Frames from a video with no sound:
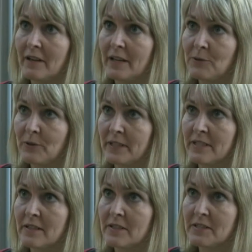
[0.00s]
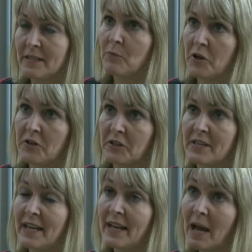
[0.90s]
Inuit seal
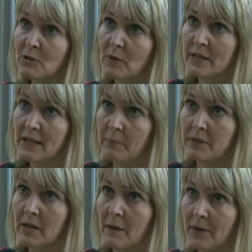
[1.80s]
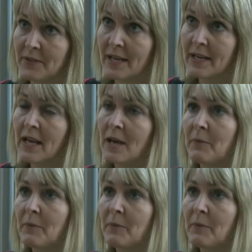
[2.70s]
products, and I'm quite happy about that